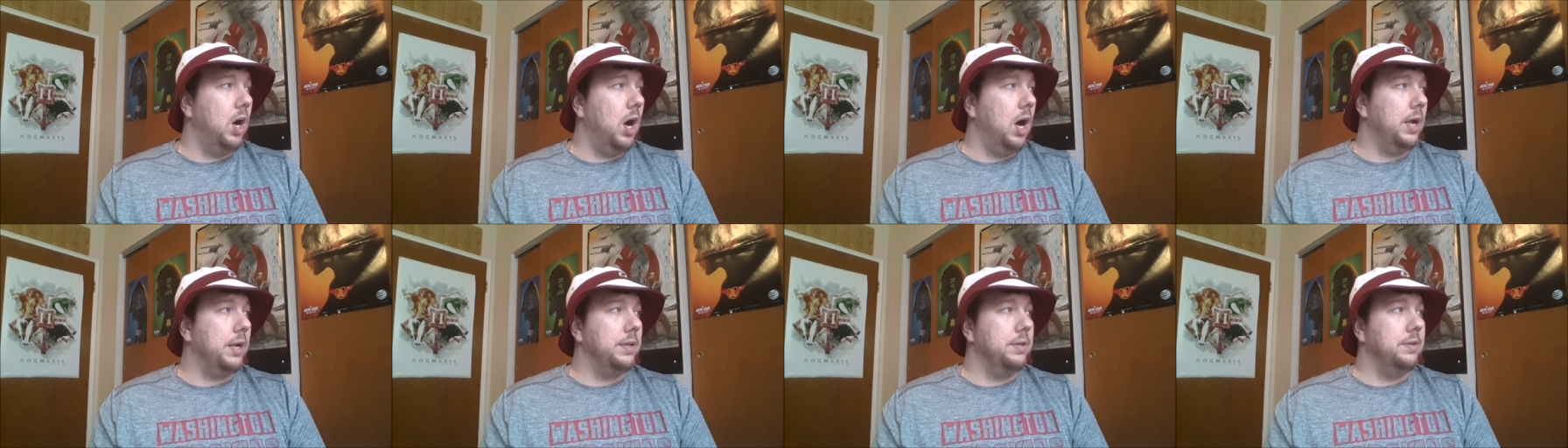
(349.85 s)

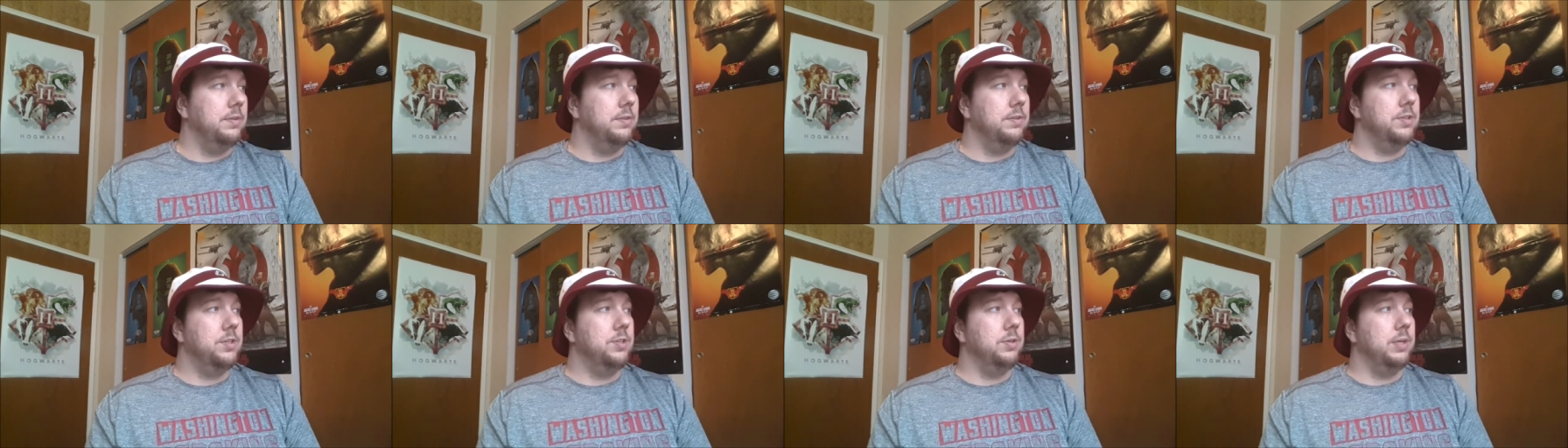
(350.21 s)

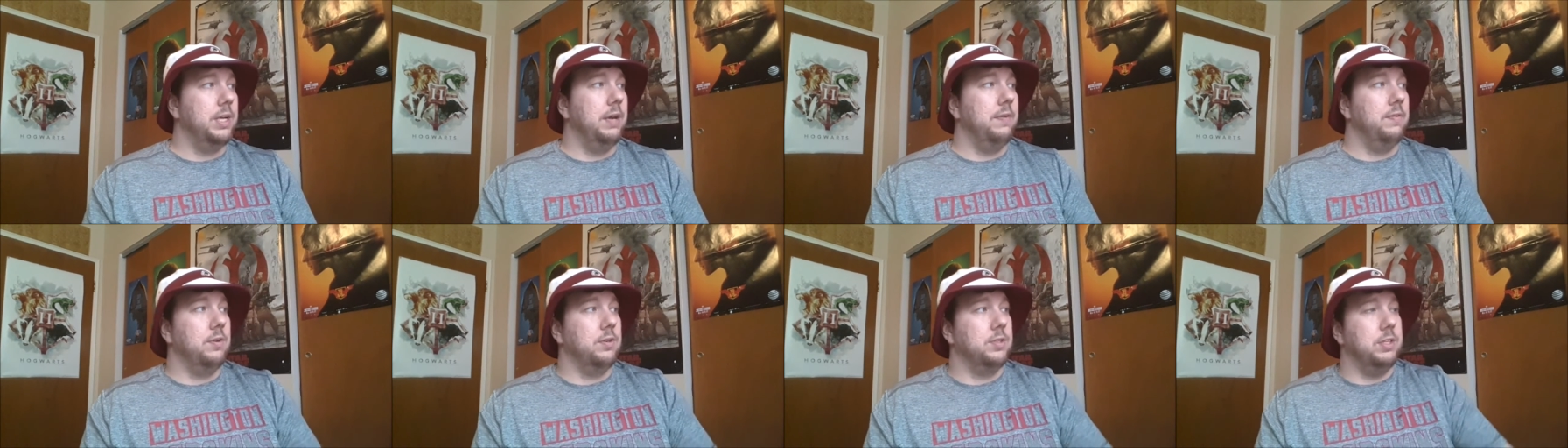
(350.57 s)
gotten to
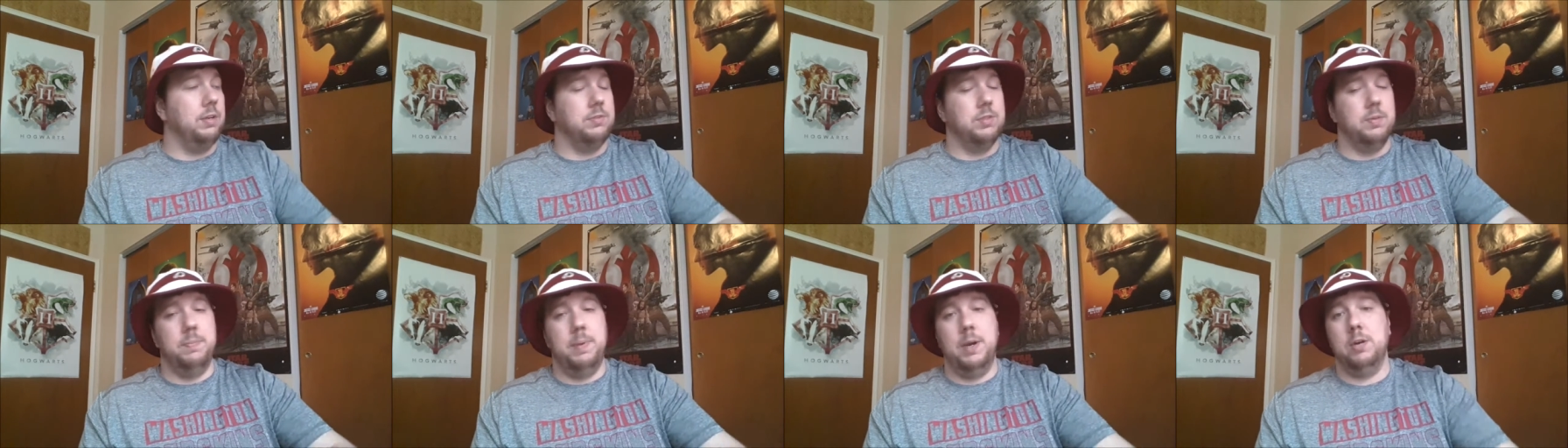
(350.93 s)
give
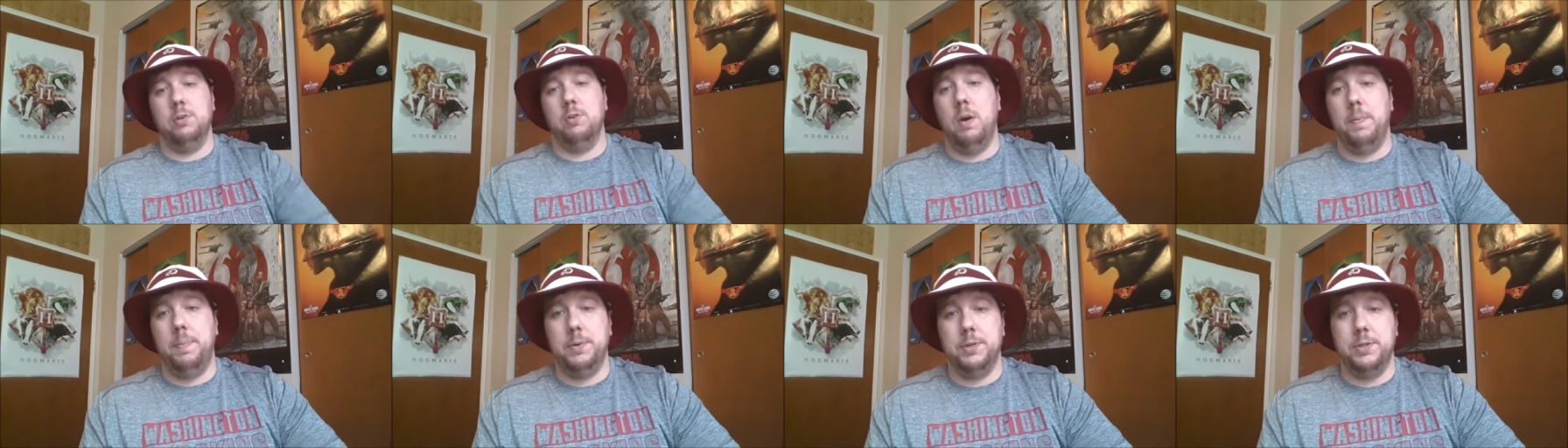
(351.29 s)
ourselves a
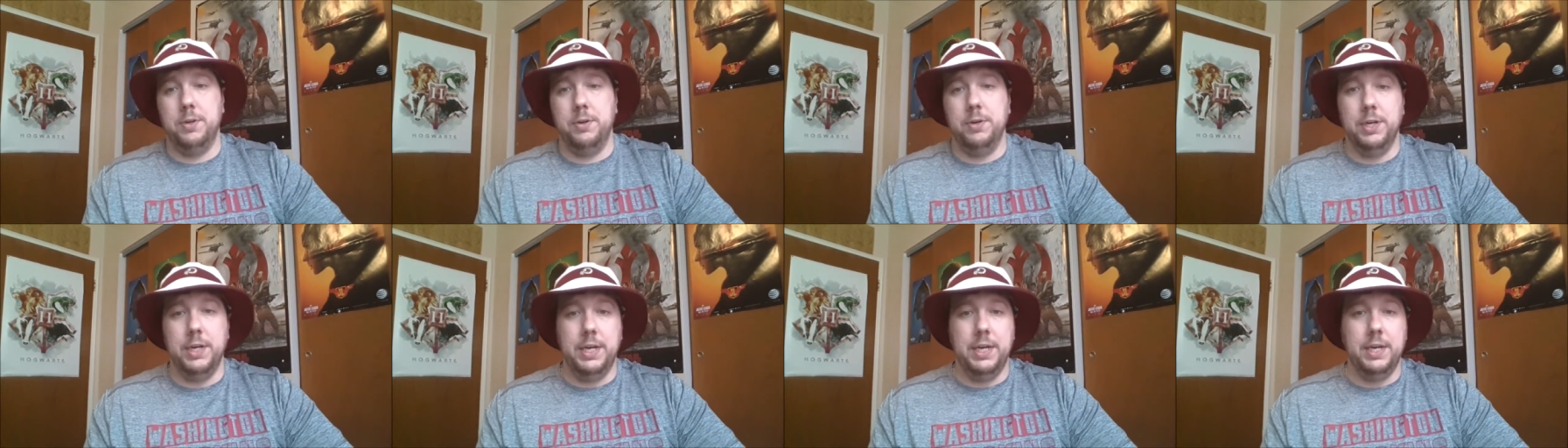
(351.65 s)
better
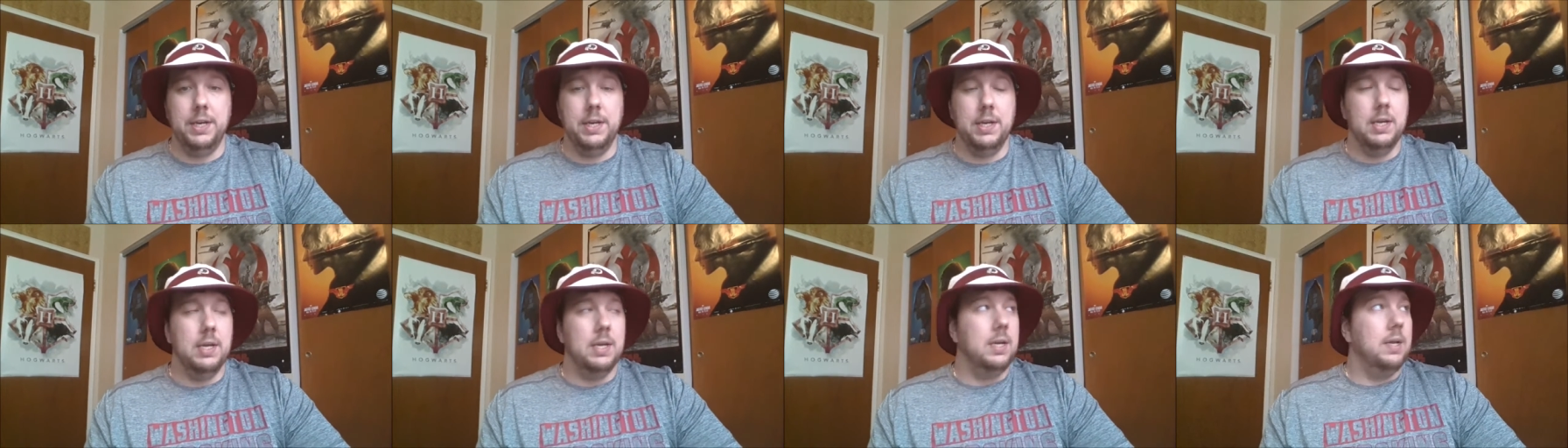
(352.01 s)

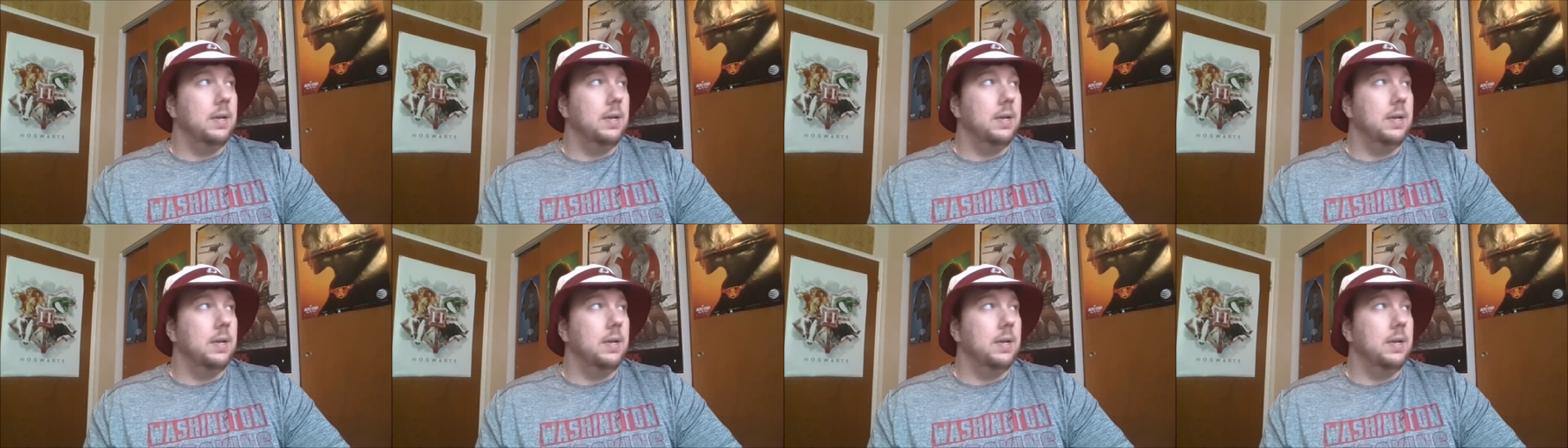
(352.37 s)
opportunity